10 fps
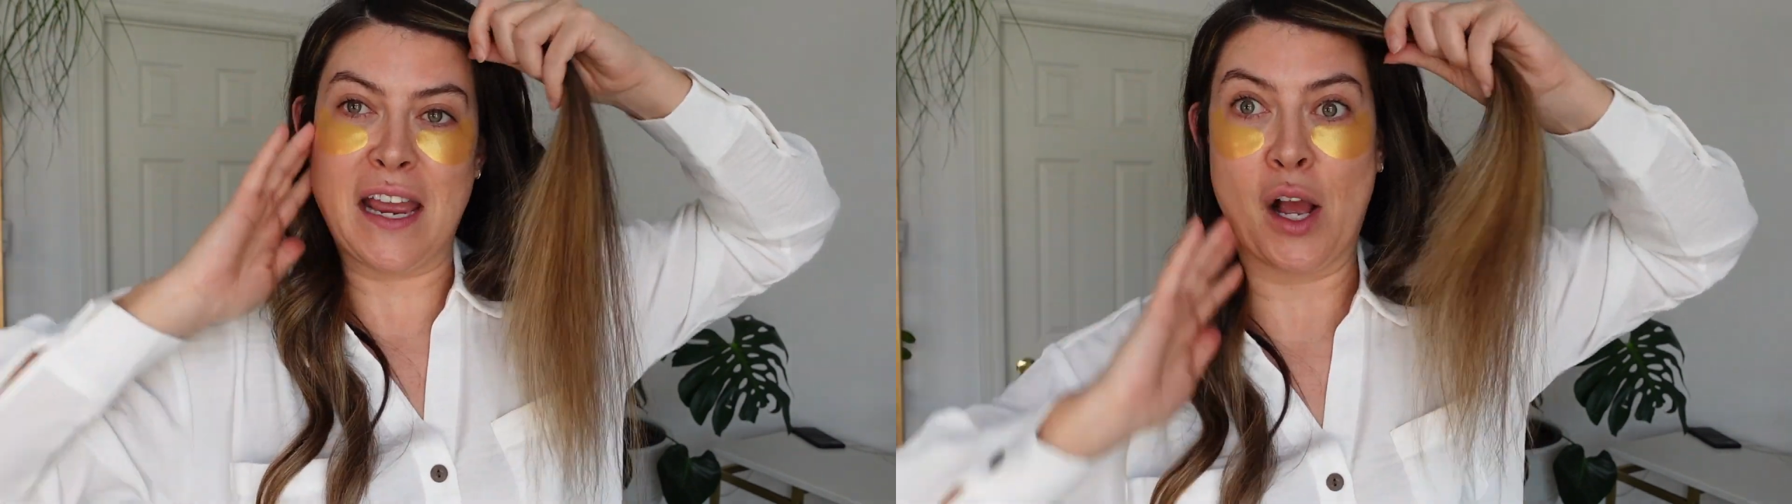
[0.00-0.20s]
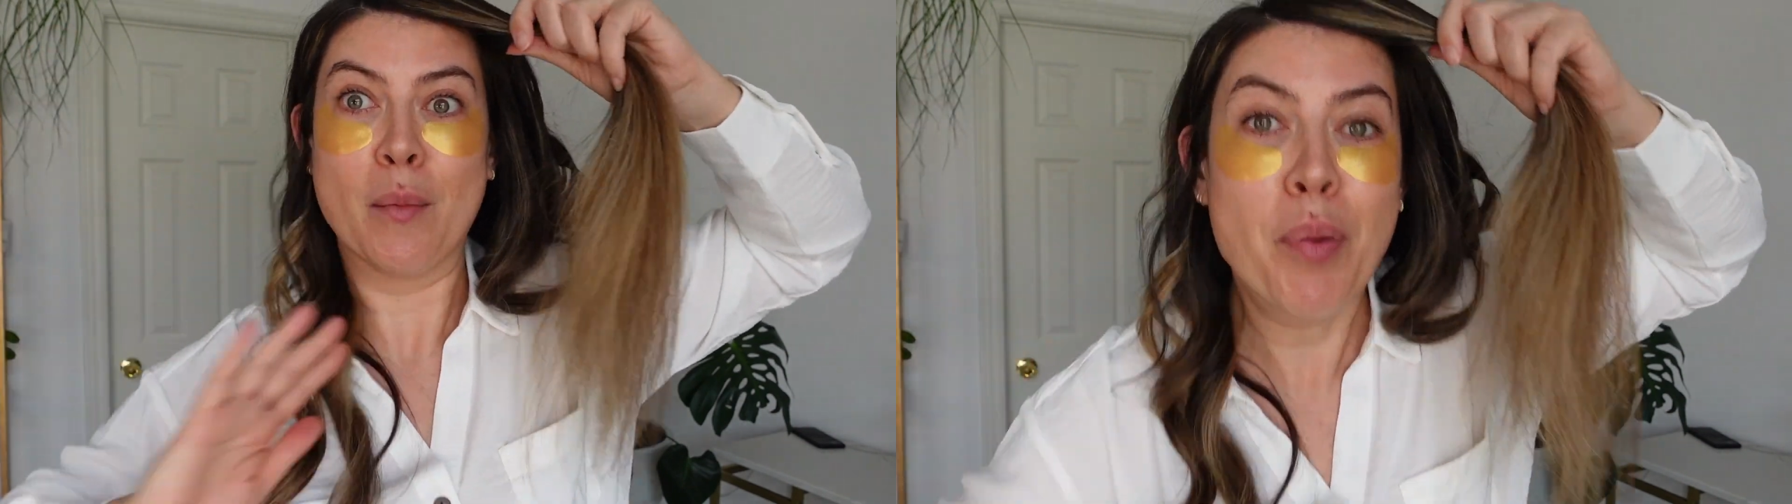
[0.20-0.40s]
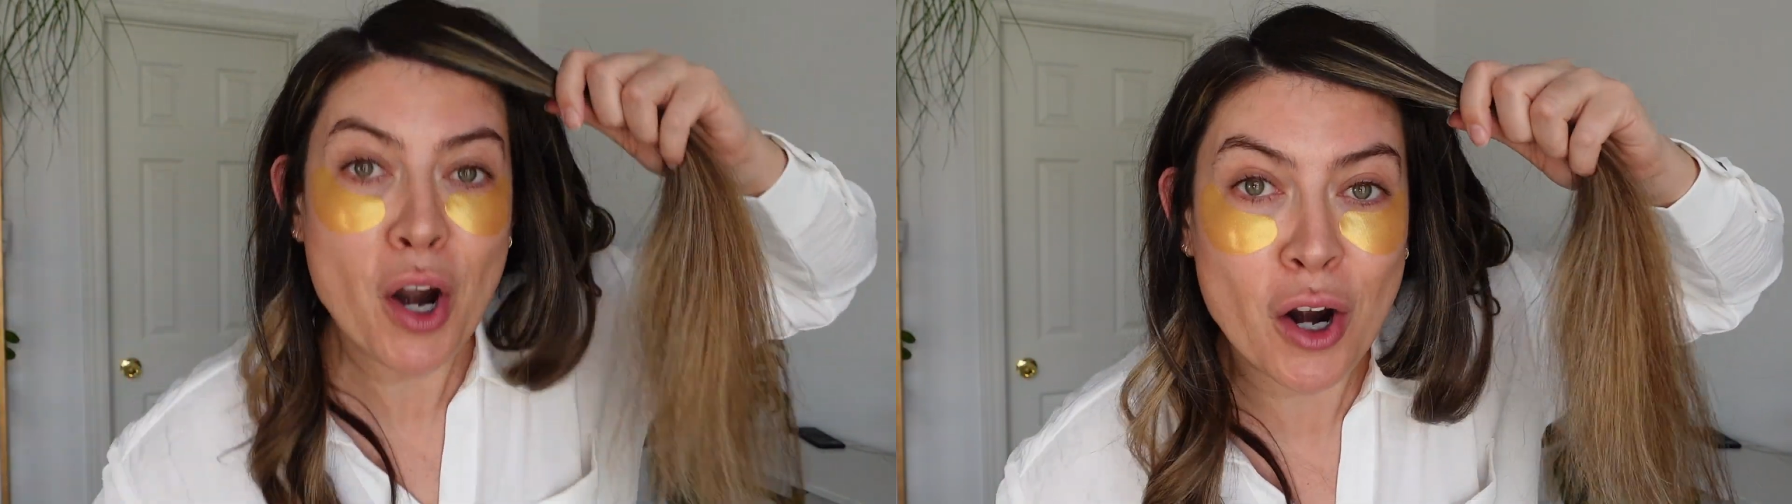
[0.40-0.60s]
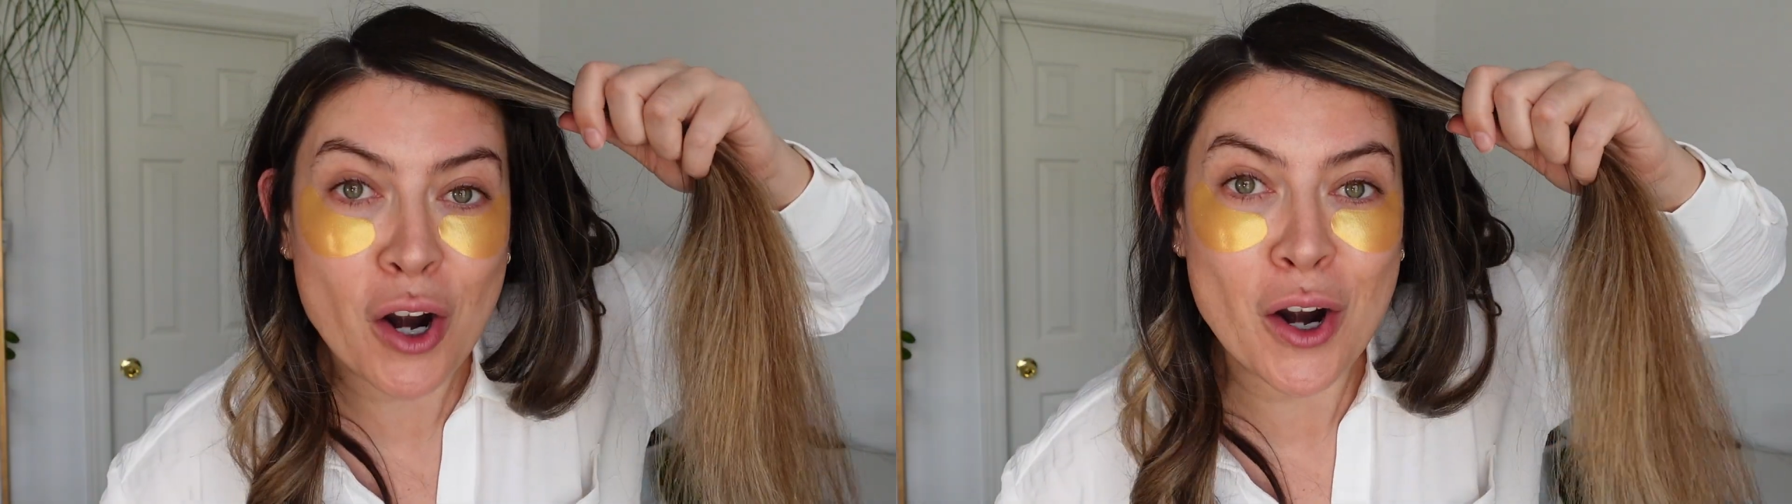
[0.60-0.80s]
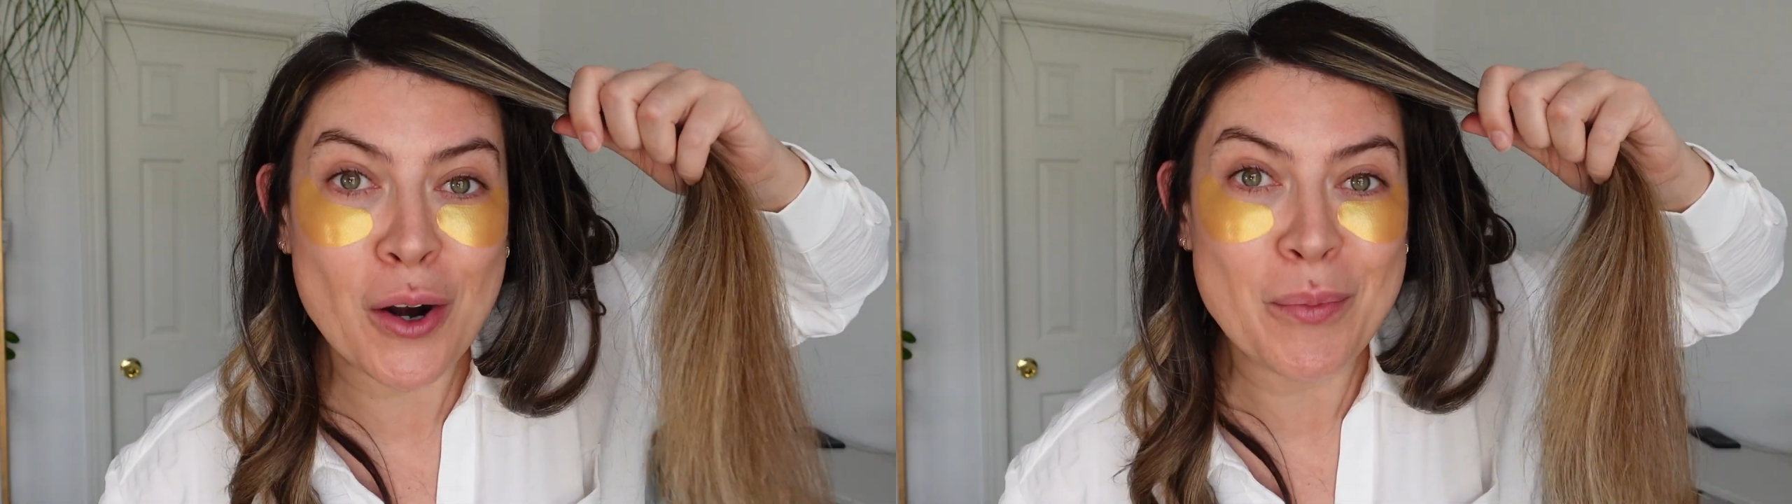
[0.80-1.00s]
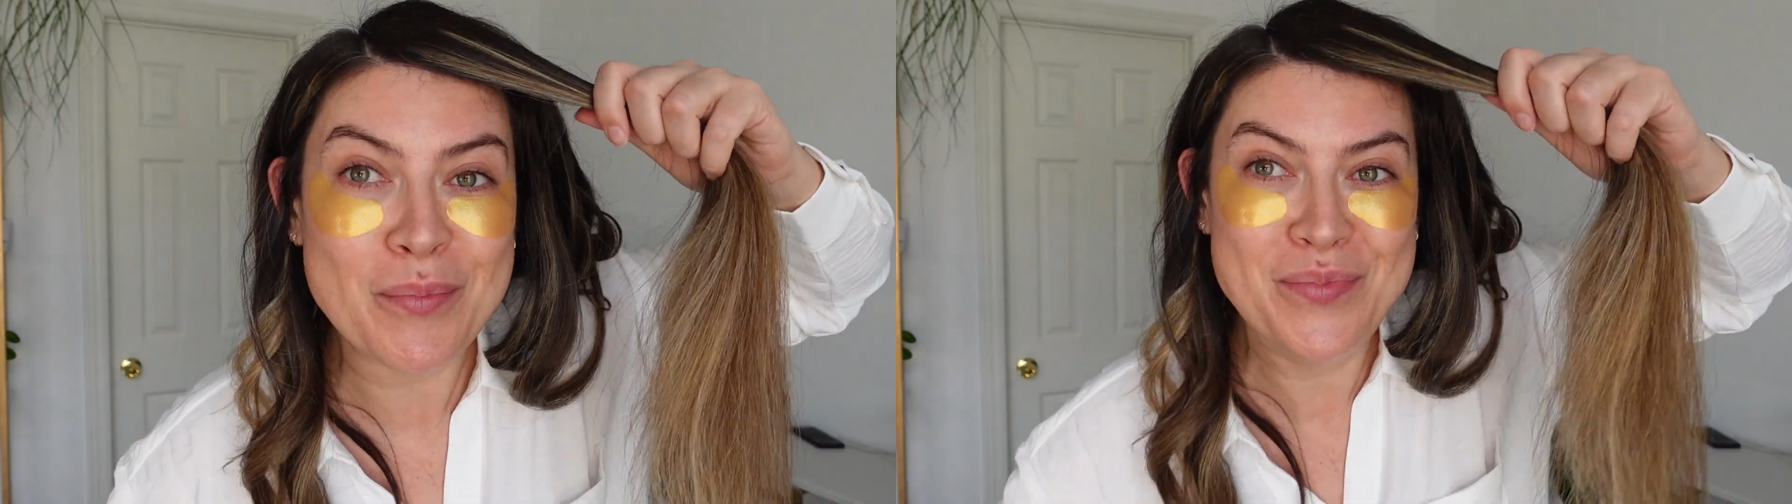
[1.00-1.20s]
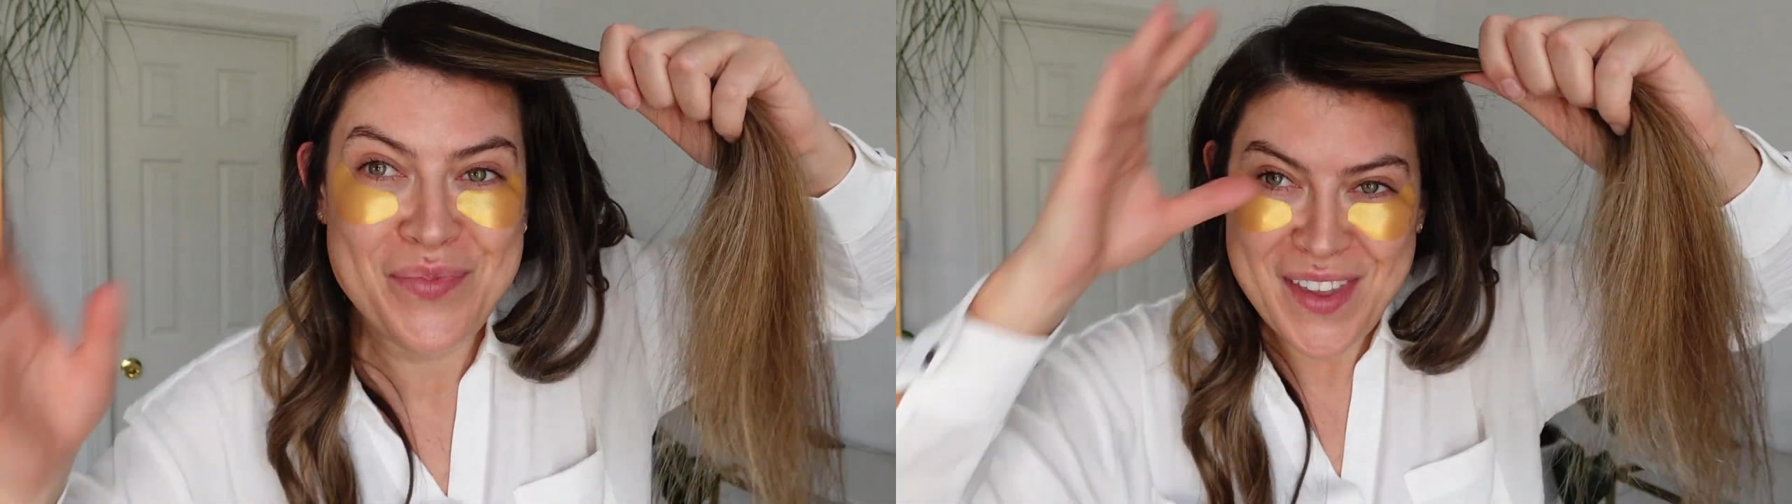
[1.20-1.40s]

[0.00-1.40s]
I got a perm.